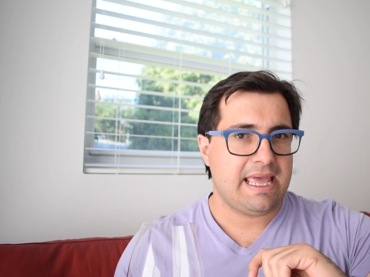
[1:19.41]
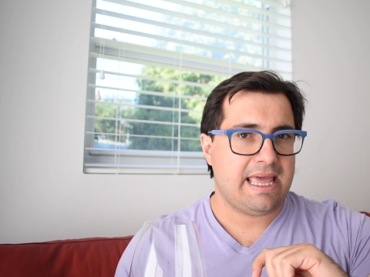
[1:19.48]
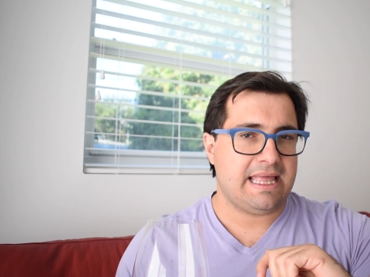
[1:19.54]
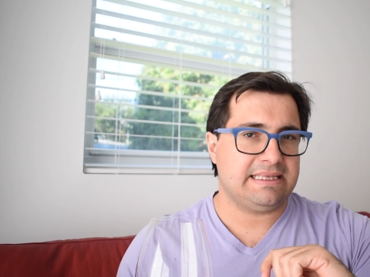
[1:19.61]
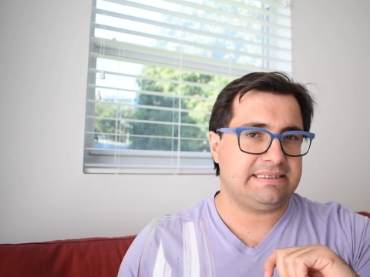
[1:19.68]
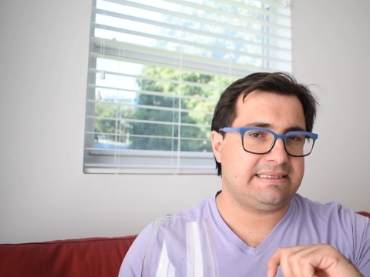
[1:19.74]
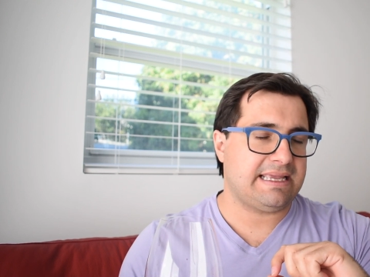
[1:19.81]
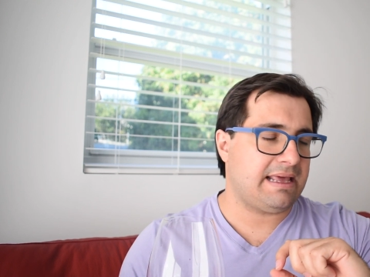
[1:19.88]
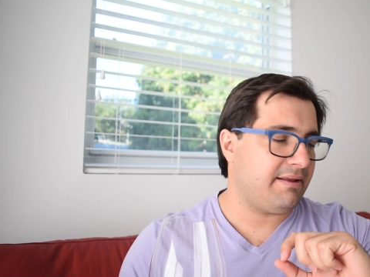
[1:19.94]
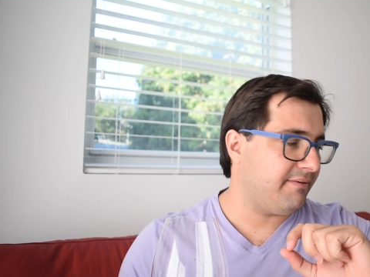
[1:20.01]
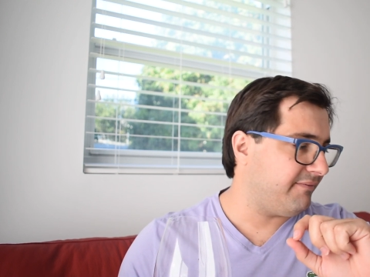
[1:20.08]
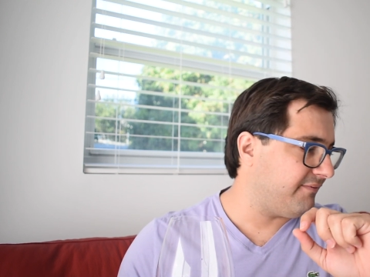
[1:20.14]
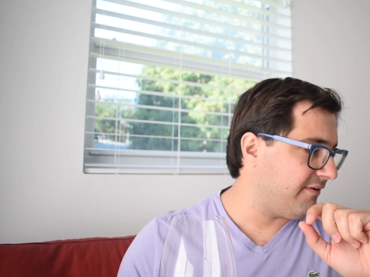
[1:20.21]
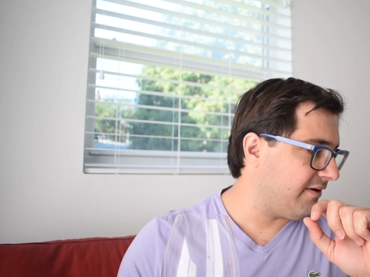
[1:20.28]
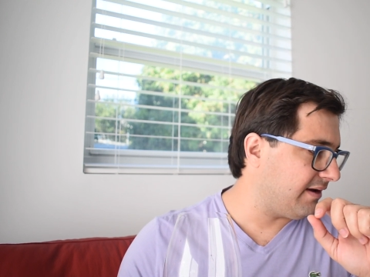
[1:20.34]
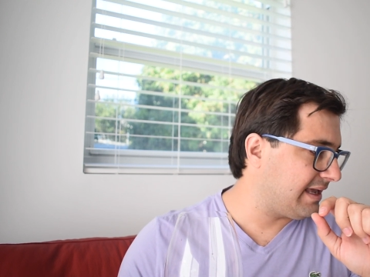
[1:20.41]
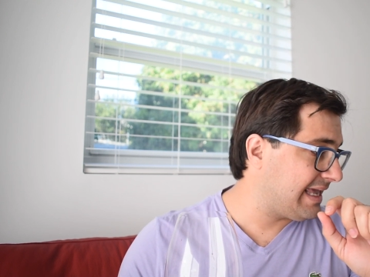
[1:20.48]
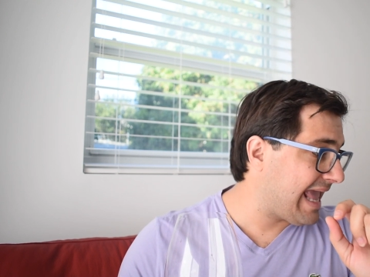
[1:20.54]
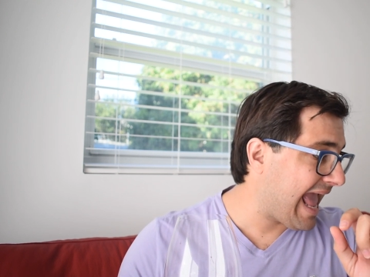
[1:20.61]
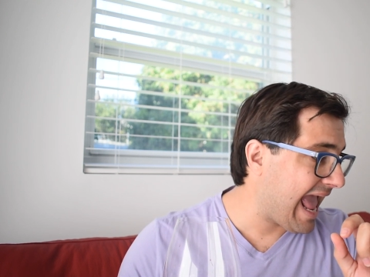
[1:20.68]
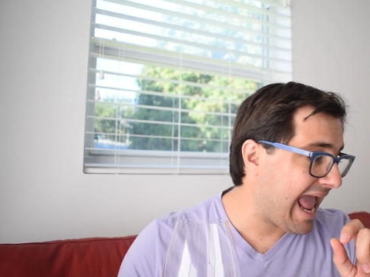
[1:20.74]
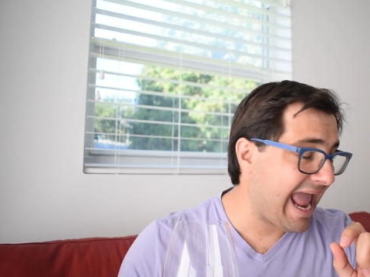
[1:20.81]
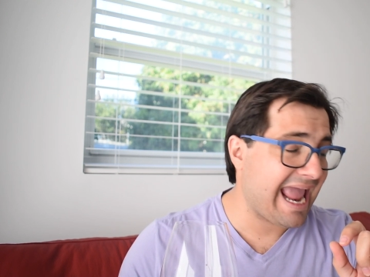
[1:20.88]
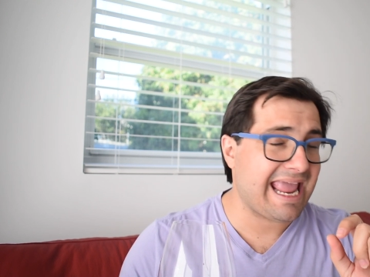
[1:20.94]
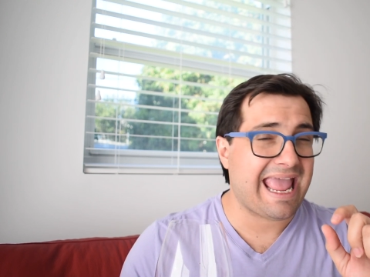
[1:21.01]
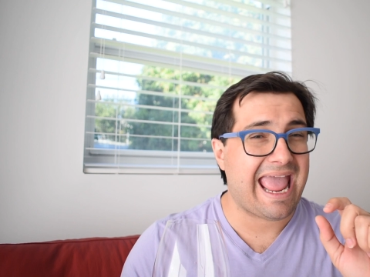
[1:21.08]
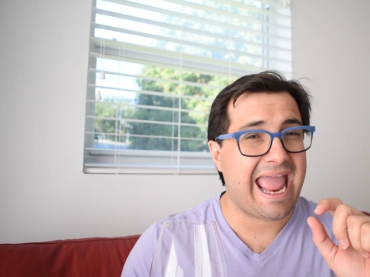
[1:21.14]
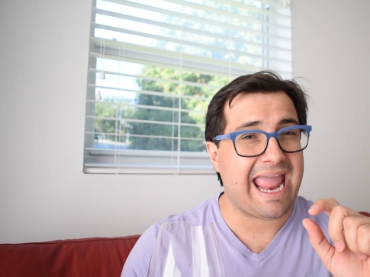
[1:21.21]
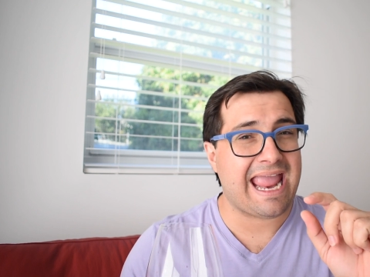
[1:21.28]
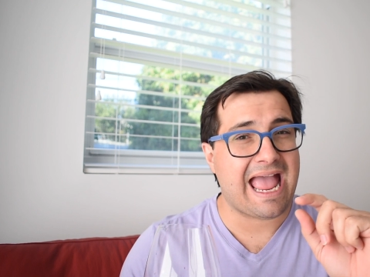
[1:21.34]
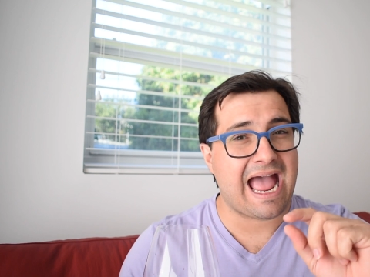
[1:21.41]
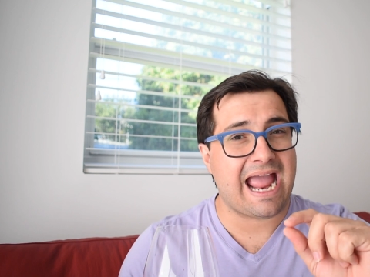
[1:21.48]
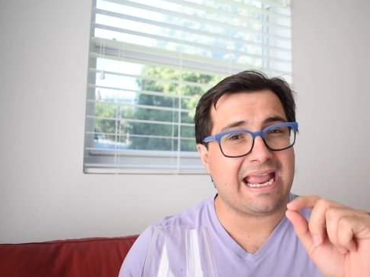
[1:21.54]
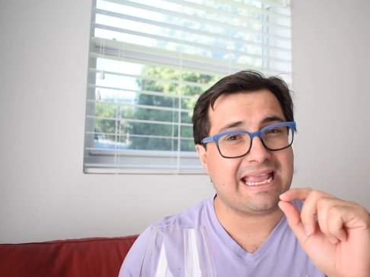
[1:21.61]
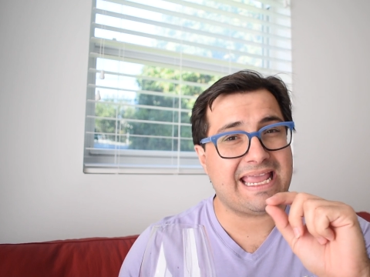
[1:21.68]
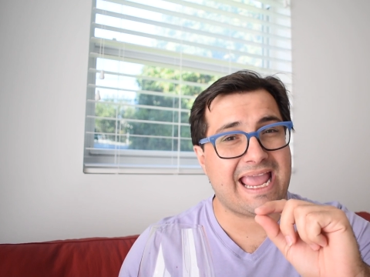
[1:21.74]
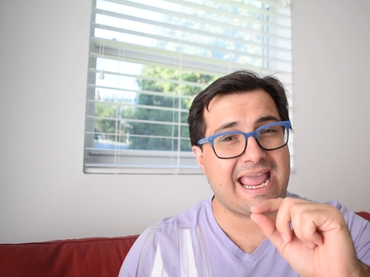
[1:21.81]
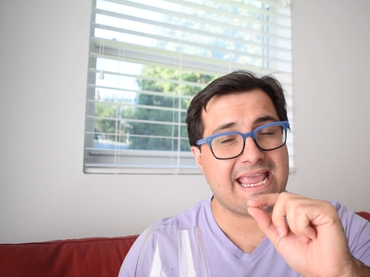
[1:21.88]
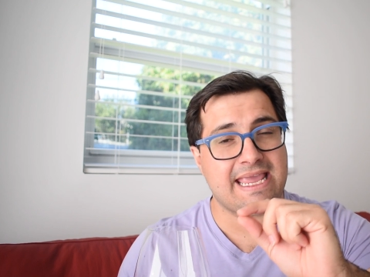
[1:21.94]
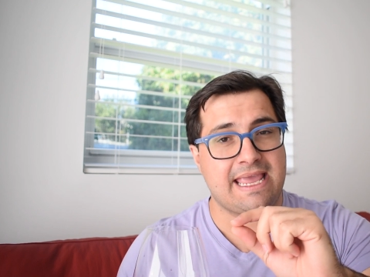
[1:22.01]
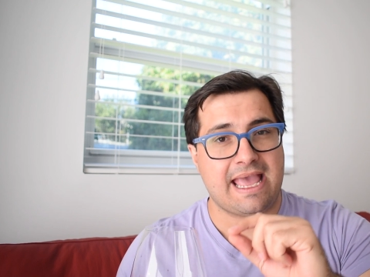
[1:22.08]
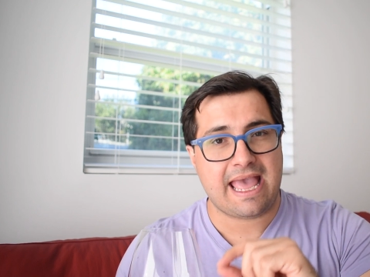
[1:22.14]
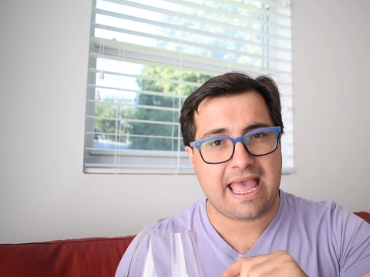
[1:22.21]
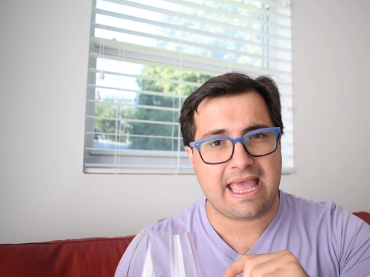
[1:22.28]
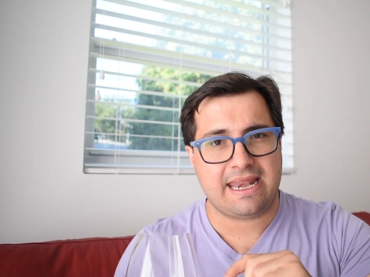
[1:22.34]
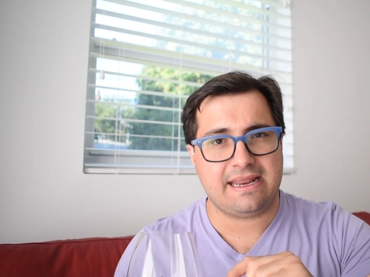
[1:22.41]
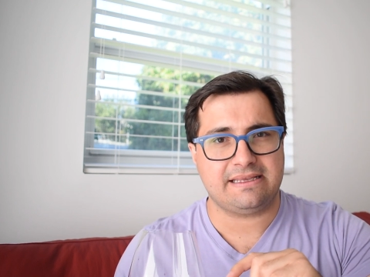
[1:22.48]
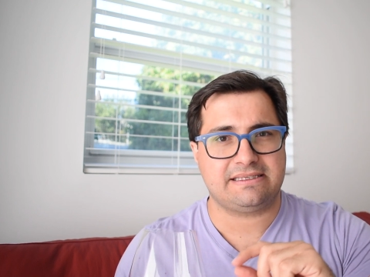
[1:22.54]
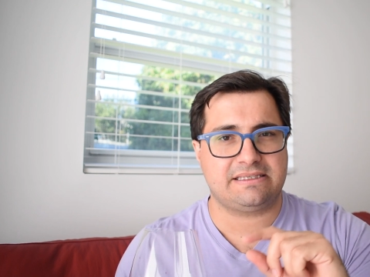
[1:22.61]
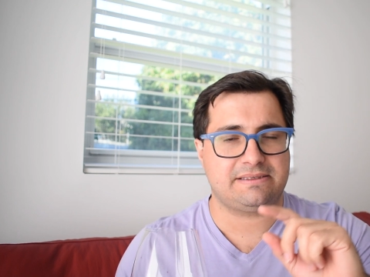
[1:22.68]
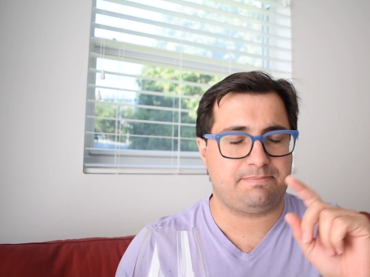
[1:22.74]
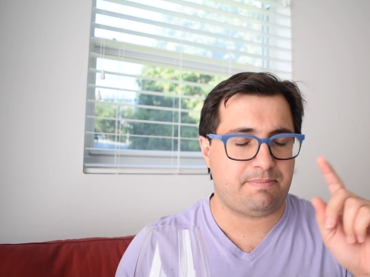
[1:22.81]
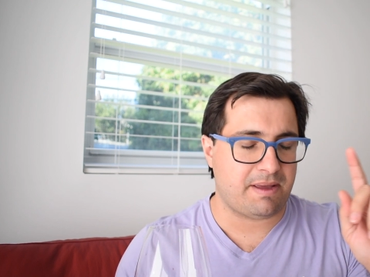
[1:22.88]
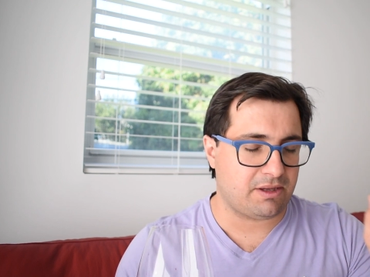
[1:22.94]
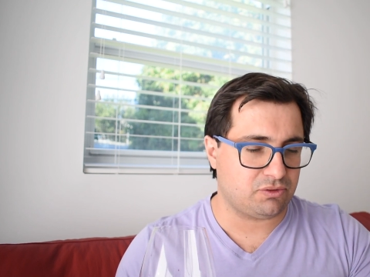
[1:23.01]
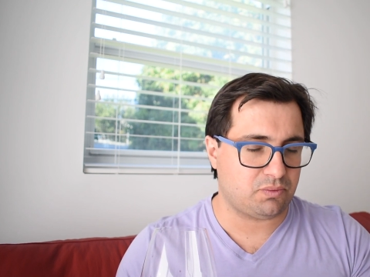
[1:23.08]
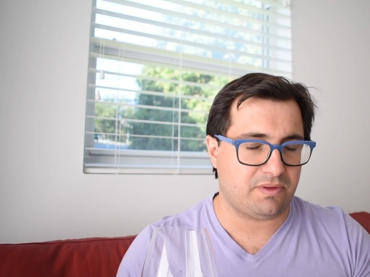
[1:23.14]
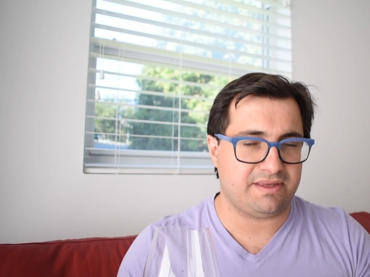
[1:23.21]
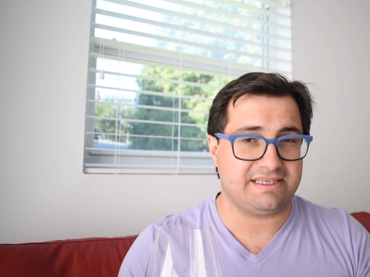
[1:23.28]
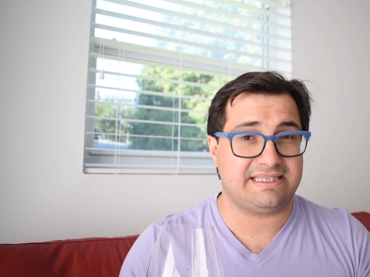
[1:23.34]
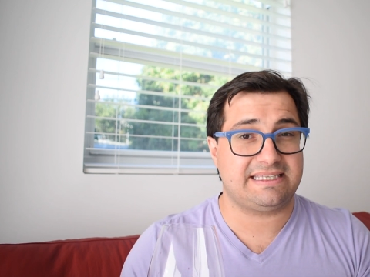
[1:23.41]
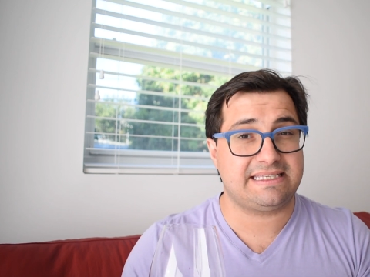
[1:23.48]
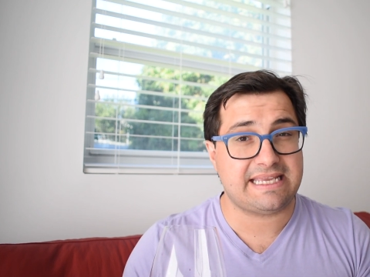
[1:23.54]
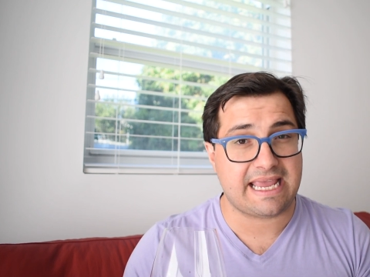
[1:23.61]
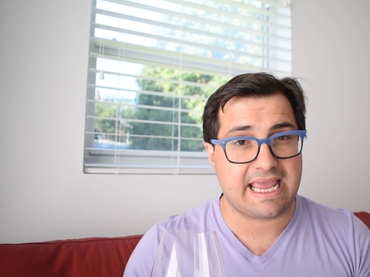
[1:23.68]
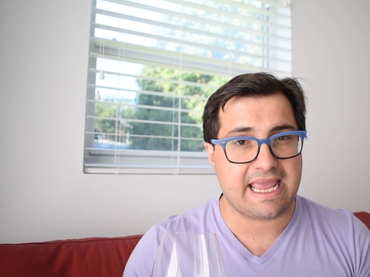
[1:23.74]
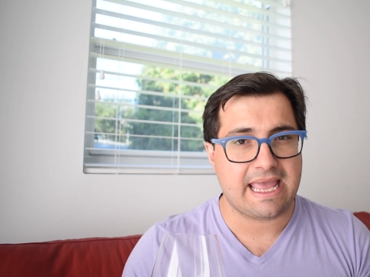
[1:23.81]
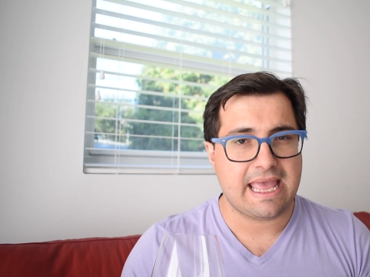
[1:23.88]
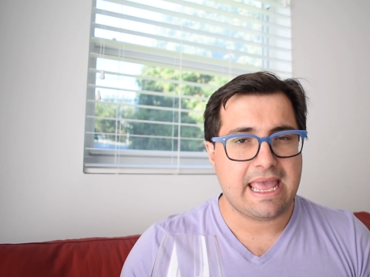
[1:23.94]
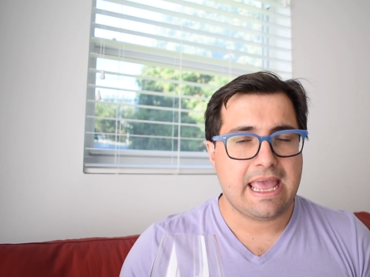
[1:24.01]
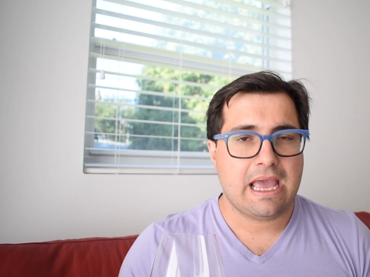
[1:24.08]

instead of K-A-I-K-E-N, is spelled with a C,